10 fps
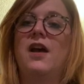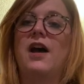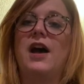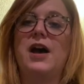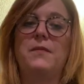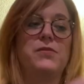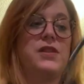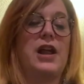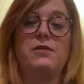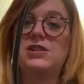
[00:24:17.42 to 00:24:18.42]

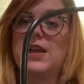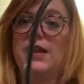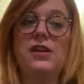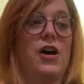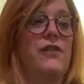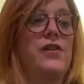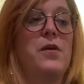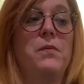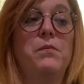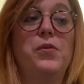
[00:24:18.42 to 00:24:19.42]
that I would take it off
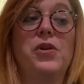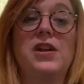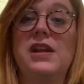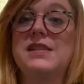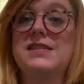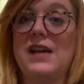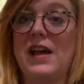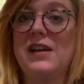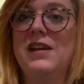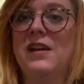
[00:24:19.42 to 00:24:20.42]
and put it
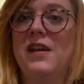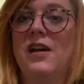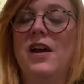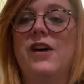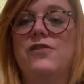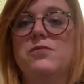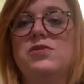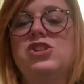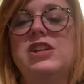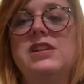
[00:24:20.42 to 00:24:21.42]
inside of your
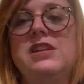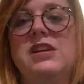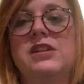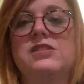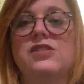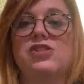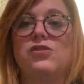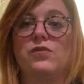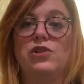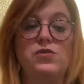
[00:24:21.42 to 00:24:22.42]
machine so that you
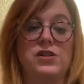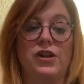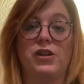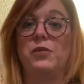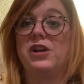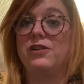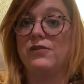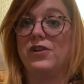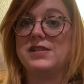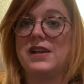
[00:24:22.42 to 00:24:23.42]
don't lose it on the way to your
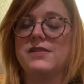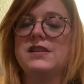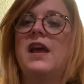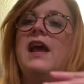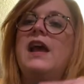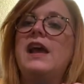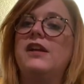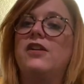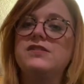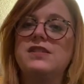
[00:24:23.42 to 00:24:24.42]
friend's house. And
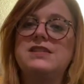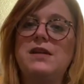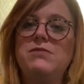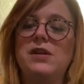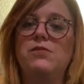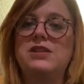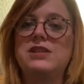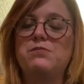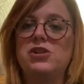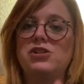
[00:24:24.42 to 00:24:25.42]
also the same thing with
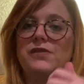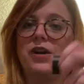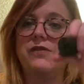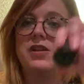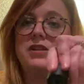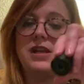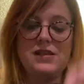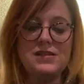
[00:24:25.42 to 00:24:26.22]
this pressure valve. Take this